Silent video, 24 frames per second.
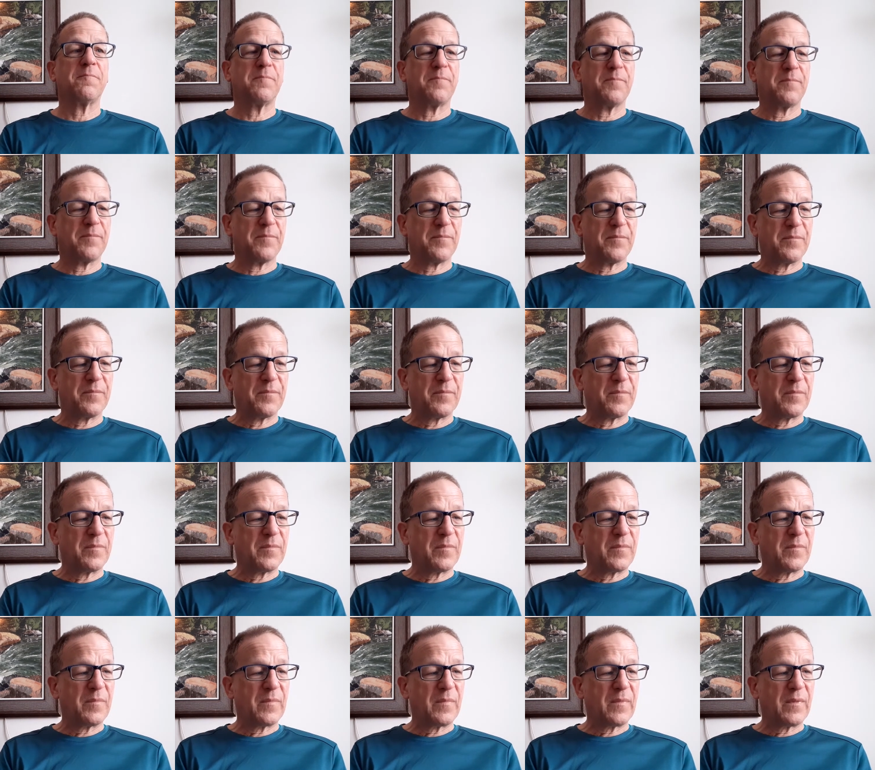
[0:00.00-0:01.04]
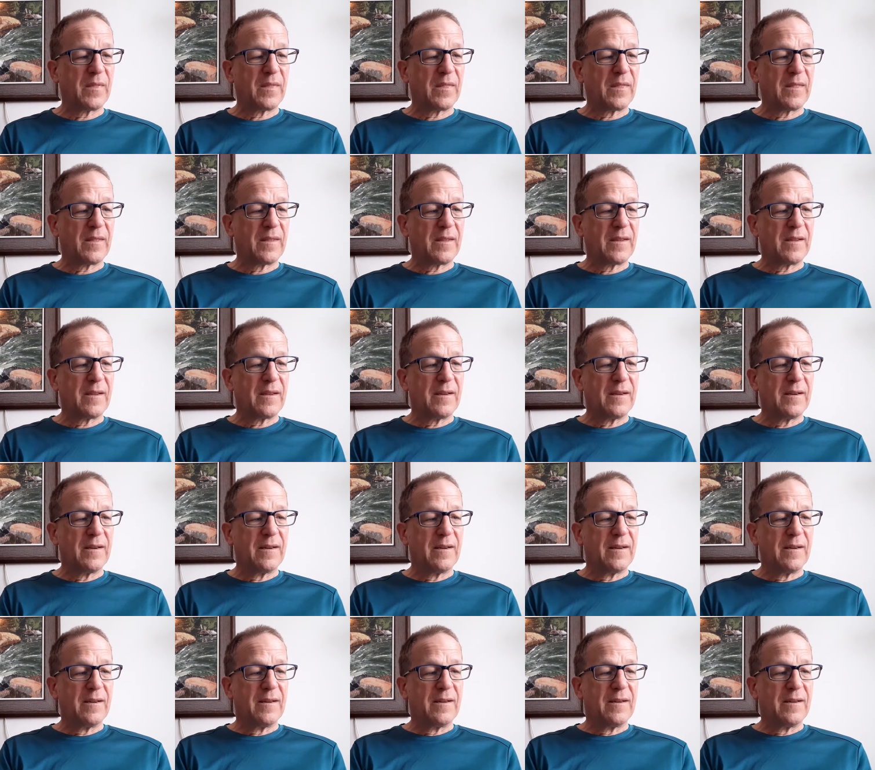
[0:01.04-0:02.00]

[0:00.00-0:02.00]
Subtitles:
(silence)